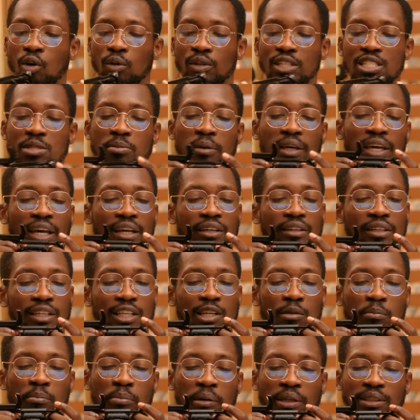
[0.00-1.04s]
All these
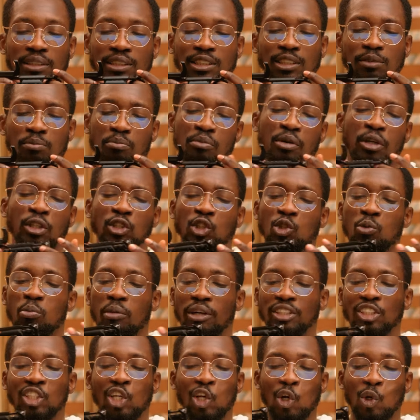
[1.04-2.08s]
mechanical buttons bring you
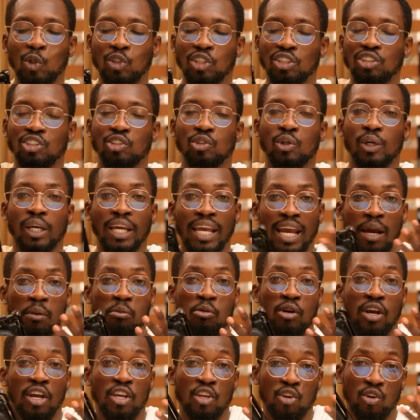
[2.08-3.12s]
much closer to your
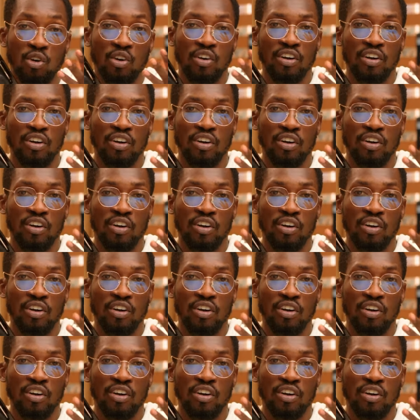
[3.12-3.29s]
camera and your